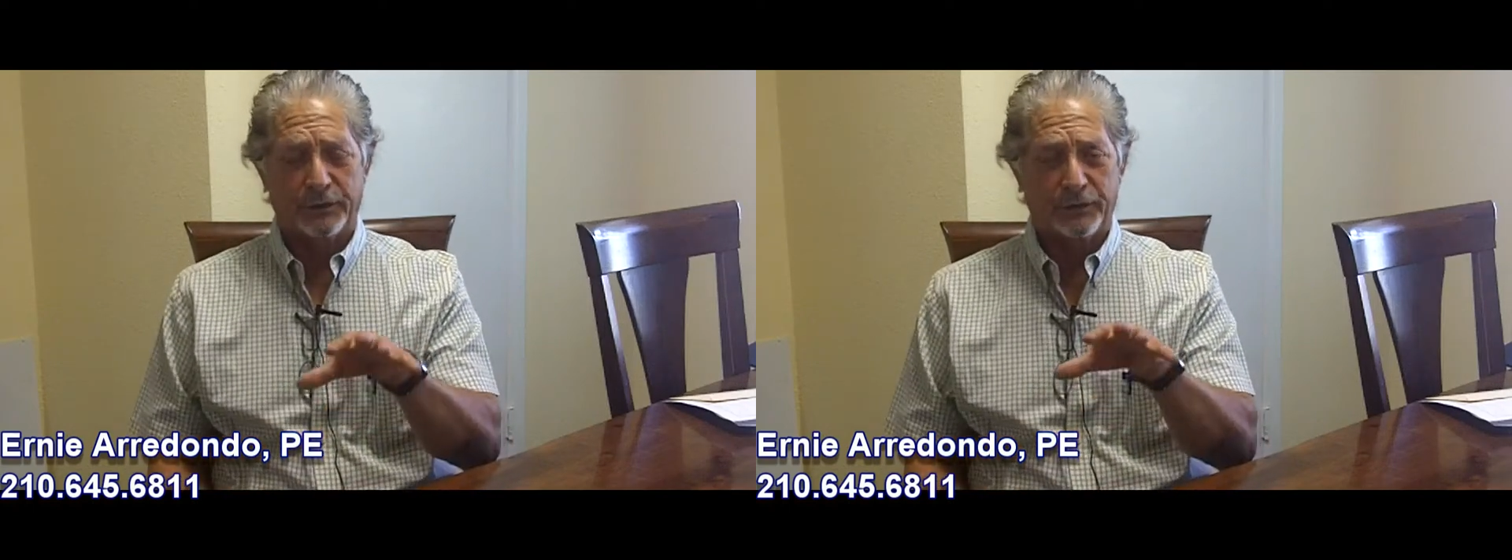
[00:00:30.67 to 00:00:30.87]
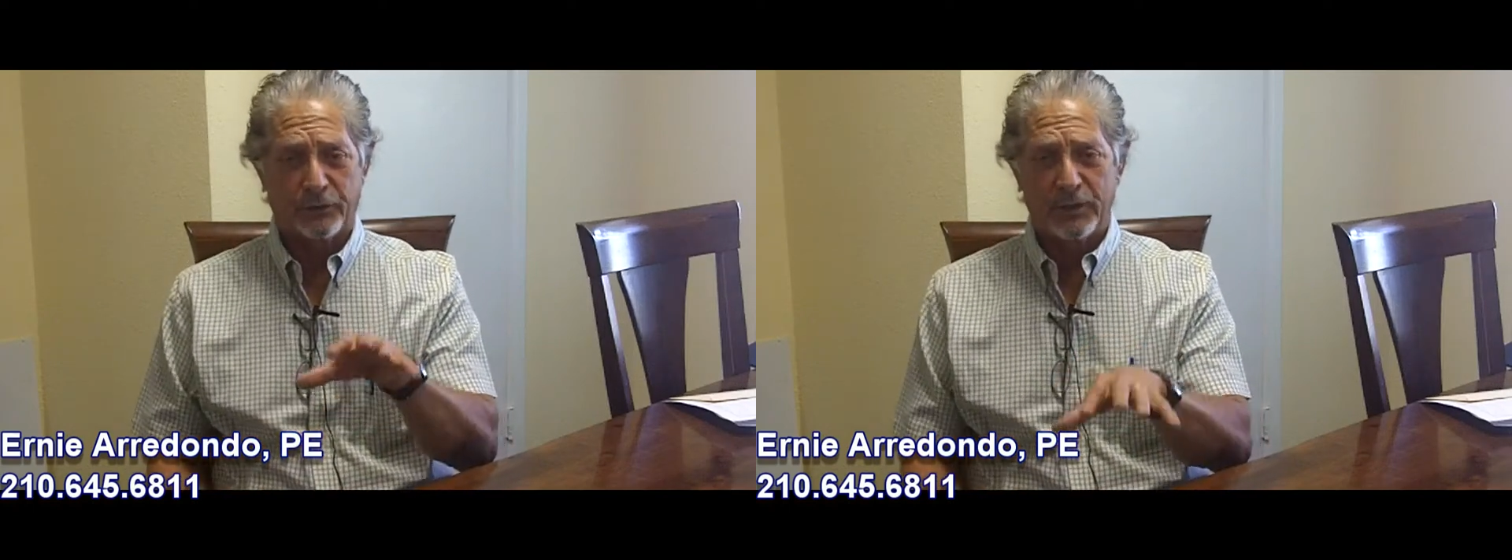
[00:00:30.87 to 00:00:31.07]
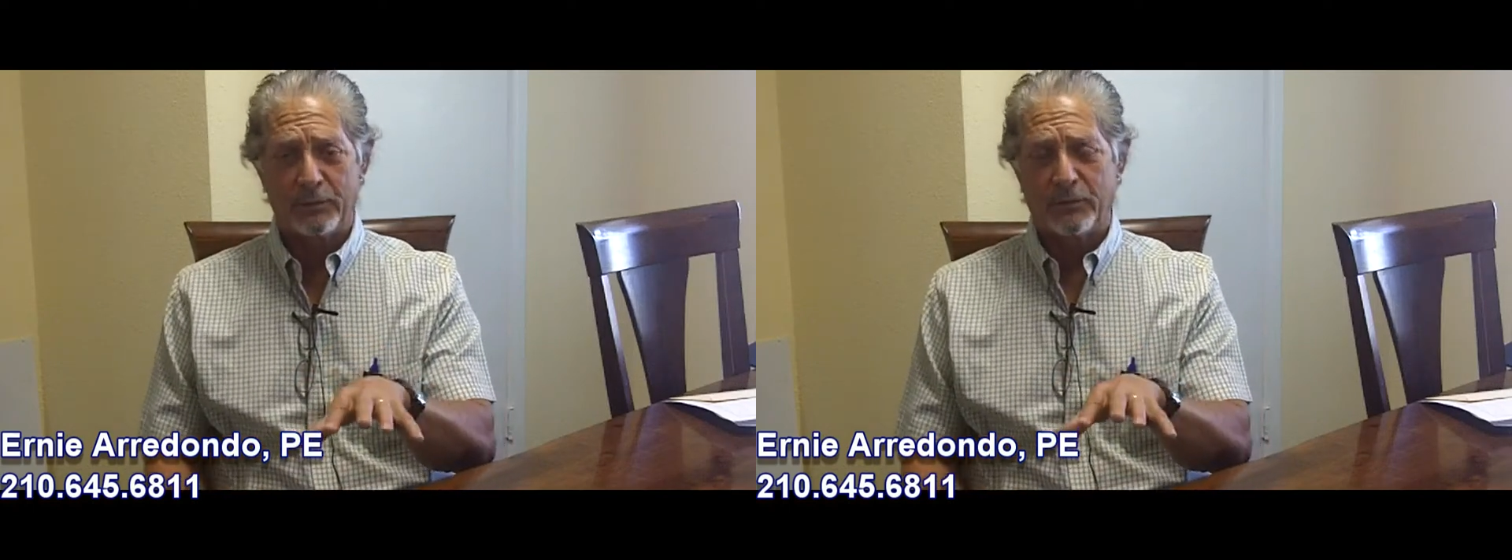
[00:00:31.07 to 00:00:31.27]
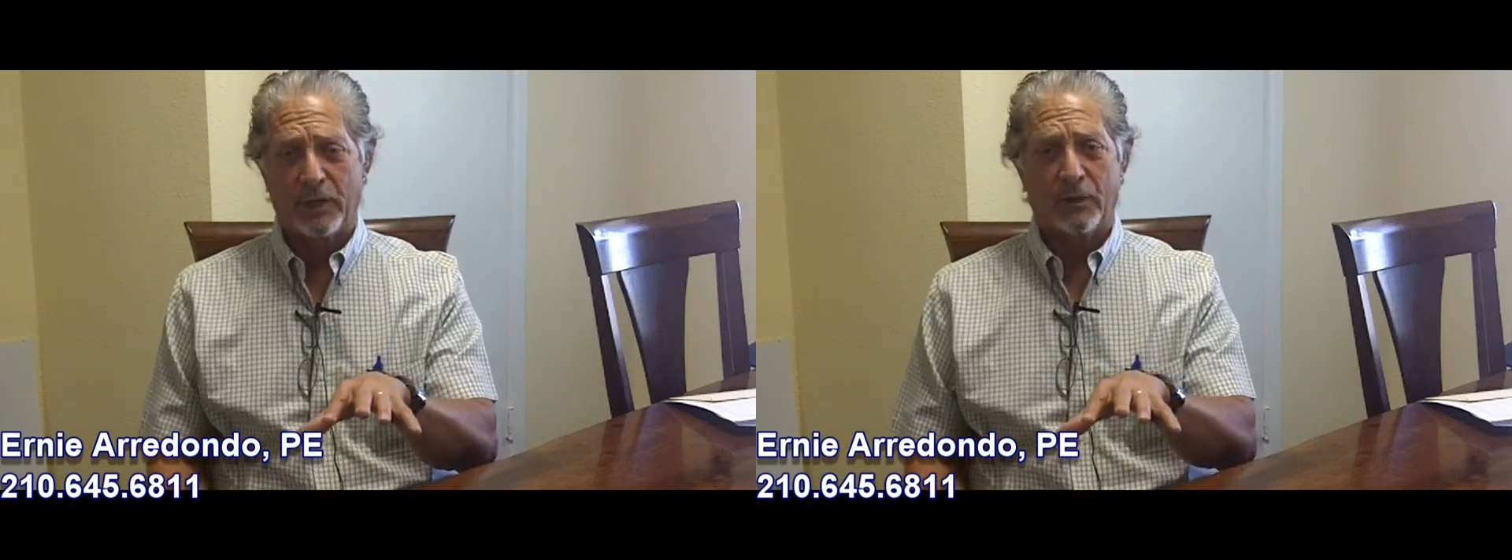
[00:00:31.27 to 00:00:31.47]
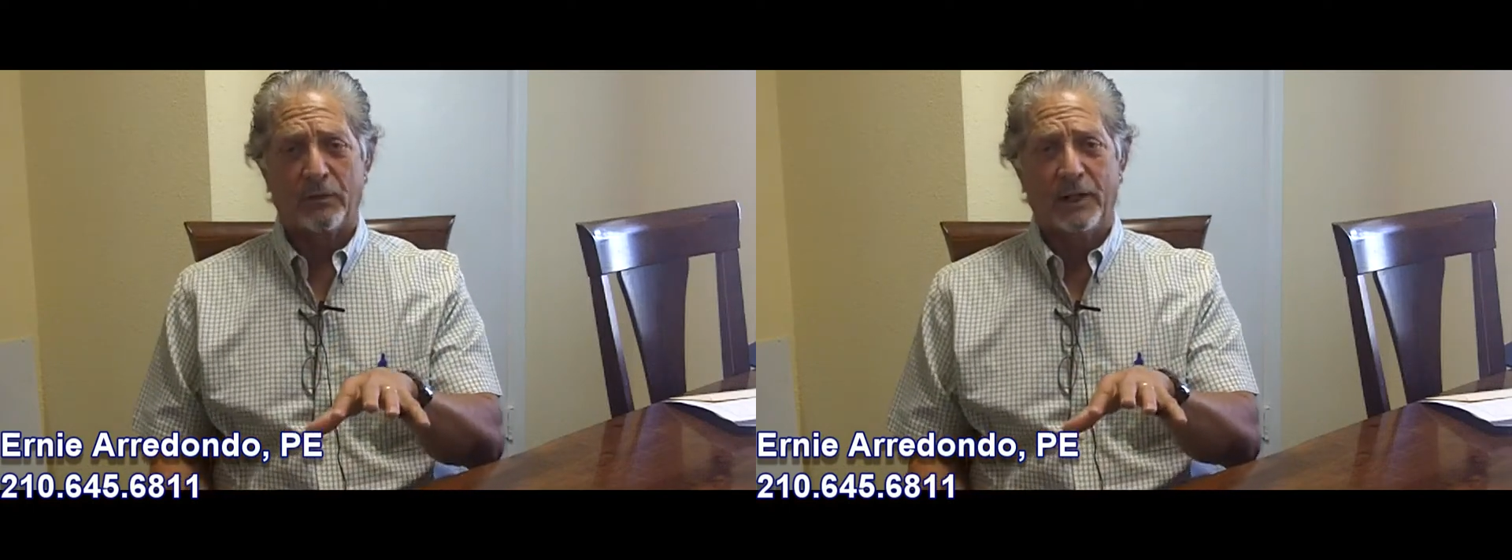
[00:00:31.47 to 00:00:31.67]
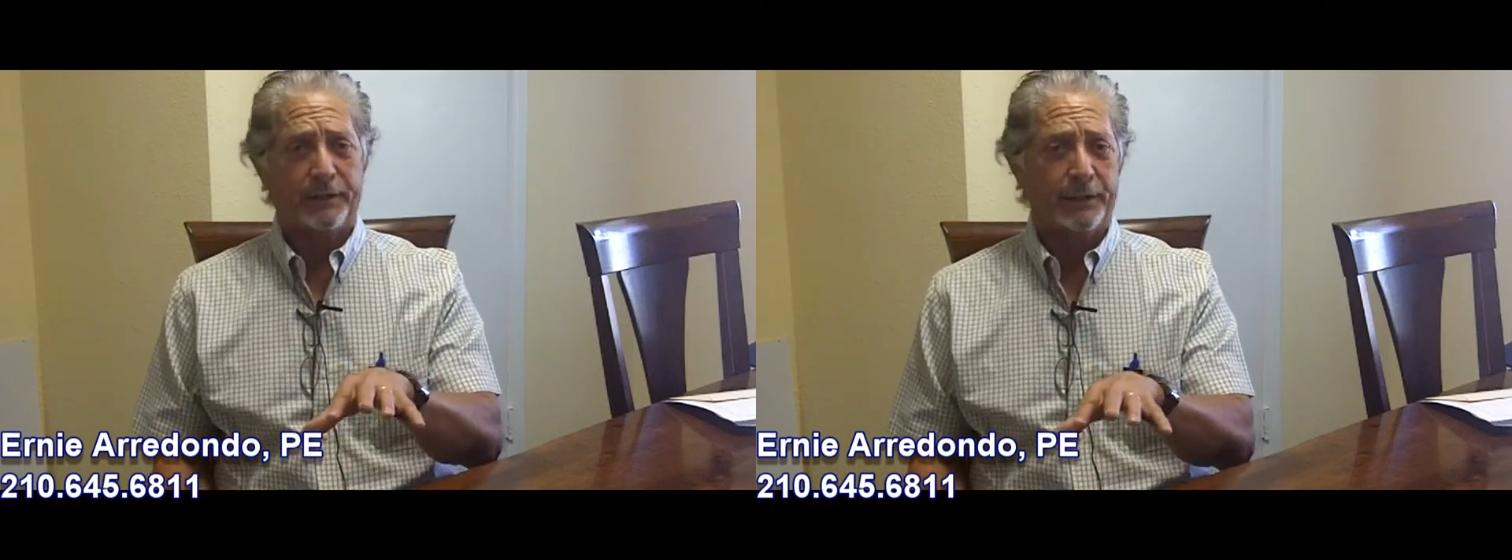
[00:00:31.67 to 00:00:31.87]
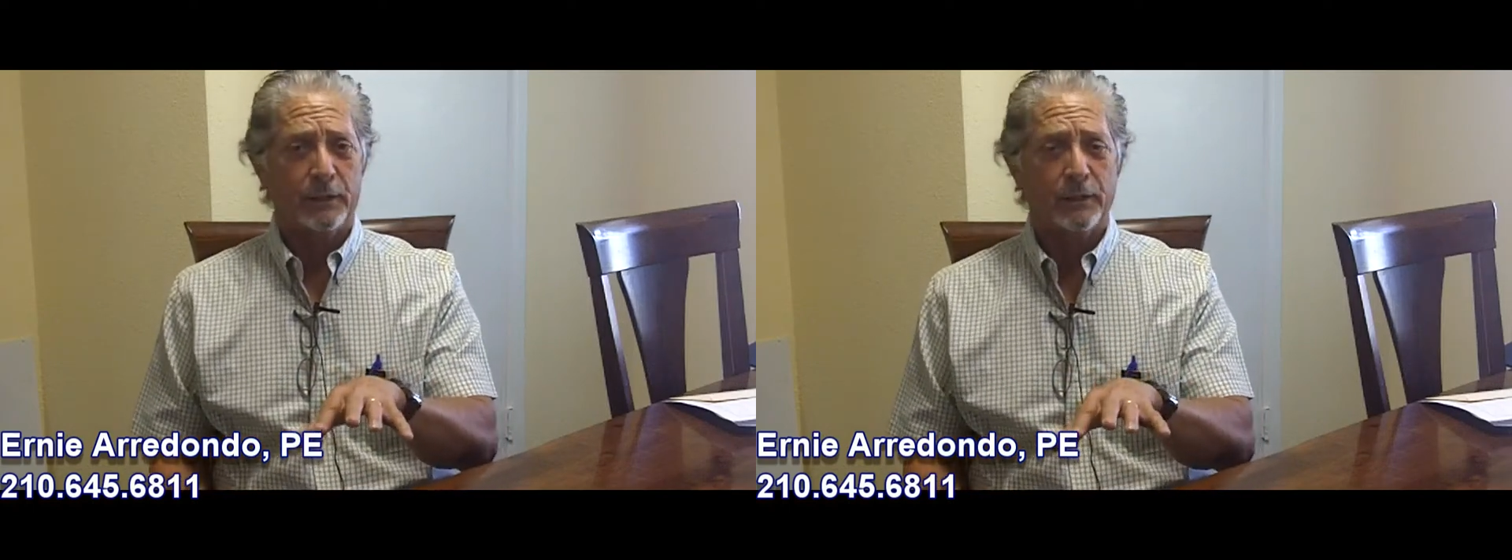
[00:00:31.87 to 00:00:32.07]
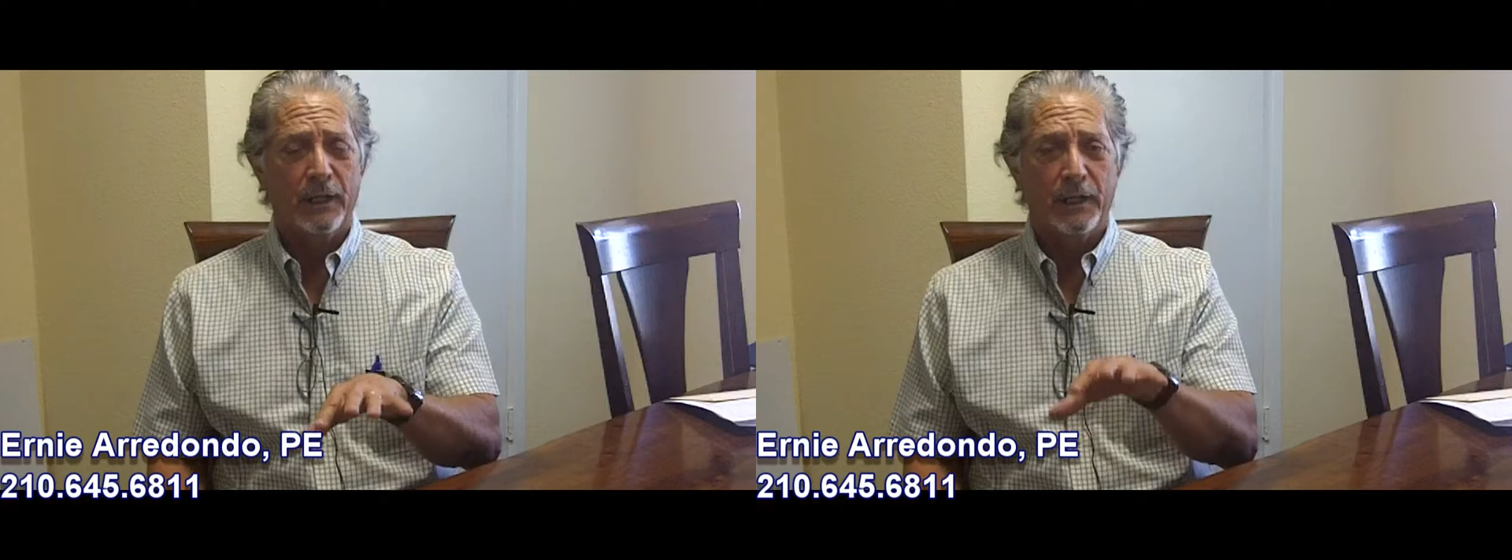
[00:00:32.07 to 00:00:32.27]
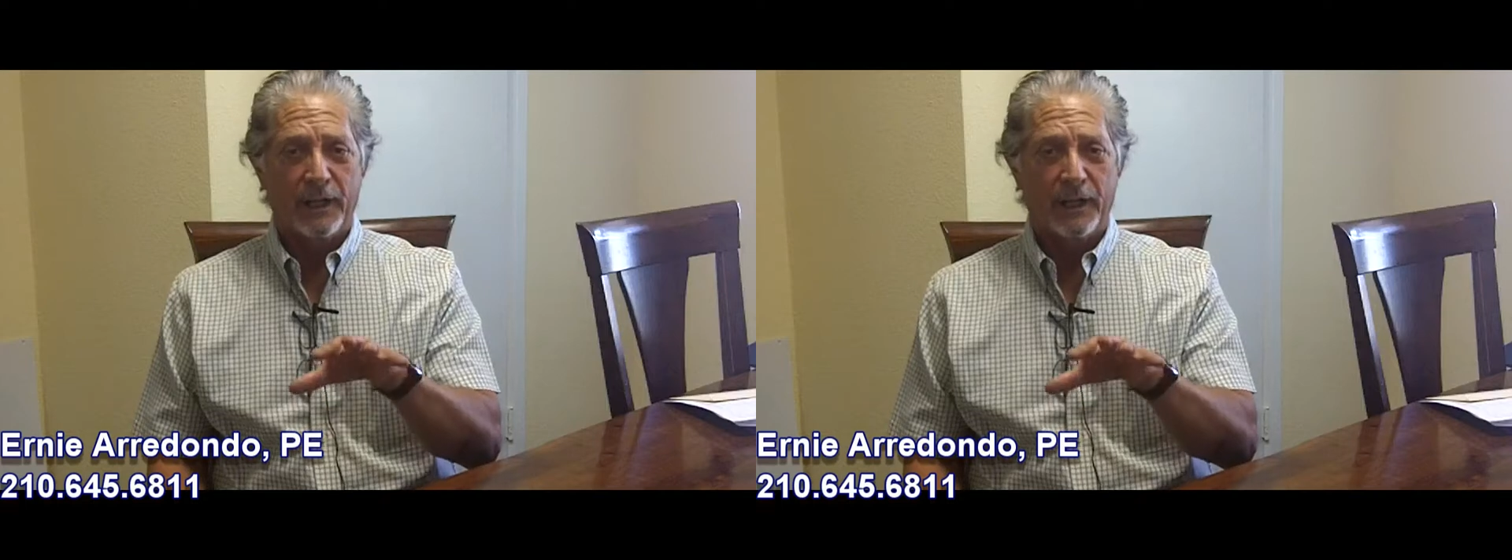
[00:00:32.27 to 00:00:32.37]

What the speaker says: extreme drought right now,